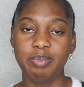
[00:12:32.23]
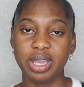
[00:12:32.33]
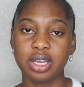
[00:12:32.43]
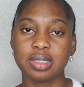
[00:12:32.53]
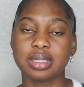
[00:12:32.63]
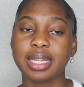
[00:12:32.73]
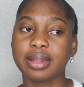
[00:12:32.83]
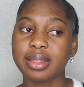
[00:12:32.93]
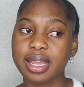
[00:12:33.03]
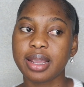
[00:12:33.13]
because
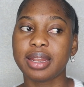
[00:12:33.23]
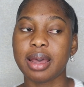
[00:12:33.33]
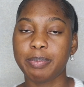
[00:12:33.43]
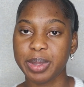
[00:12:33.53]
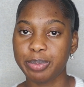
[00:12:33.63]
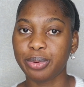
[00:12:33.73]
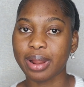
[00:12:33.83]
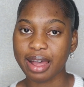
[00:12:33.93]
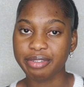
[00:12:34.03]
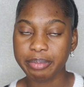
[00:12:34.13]
they think that people
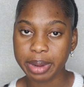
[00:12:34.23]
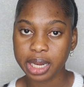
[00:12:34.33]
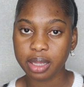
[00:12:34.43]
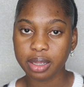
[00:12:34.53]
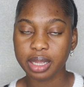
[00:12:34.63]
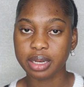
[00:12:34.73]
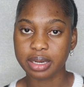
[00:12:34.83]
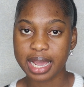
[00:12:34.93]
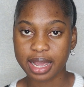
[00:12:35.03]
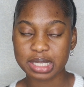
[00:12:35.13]
have money in the
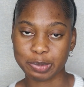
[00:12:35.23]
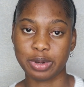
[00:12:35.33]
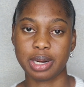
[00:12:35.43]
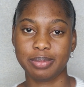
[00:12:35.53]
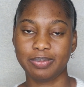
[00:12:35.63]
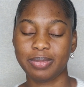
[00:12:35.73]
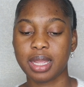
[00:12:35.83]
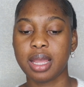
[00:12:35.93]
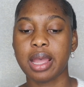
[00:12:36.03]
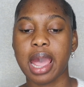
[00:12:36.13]
diaspora.
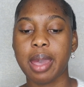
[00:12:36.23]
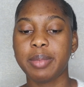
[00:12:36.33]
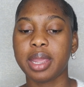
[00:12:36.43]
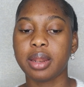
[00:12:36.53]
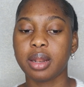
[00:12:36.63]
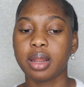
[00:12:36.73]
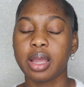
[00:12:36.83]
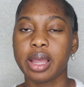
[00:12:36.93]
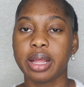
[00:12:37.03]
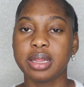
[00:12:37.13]
I mean,
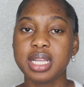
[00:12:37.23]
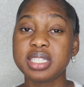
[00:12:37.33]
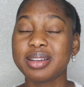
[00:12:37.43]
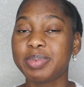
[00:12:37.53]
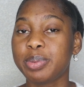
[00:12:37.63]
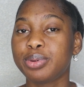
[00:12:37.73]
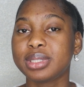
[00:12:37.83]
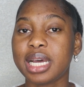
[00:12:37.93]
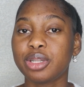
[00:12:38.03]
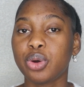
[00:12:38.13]
these are people
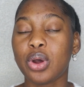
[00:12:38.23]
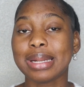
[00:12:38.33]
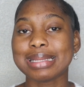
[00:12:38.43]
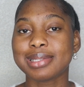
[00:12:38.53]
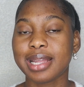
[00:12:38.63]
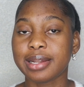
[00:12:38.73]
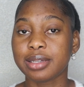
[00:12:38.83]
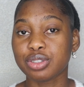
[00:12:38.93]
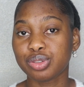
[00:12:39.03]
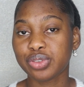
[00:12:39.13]
that don't understand
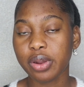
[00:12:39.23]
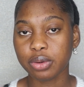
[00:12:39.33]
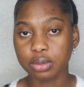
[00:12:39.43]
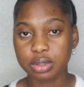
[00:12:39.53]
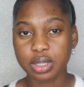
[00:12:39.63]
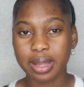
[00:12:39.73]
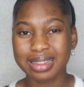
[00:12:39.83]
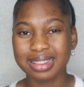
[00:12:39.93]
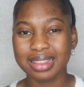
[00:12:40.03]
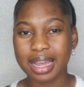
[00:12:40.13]
the struggles
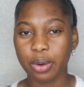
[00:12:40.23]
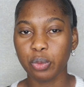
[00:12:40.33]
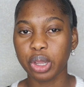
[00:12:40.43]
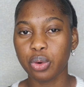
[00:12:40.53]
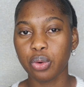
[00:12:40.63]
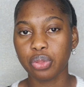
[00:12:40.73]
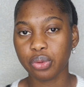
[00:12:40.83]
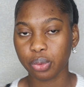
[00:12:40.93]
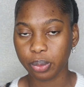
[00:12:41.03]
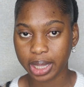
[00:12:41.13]
that we go
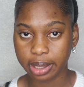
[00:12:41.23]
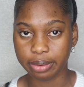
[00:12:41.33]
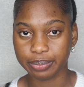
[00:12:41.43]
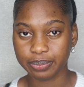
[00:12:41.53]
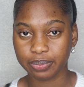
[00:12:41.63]
through here.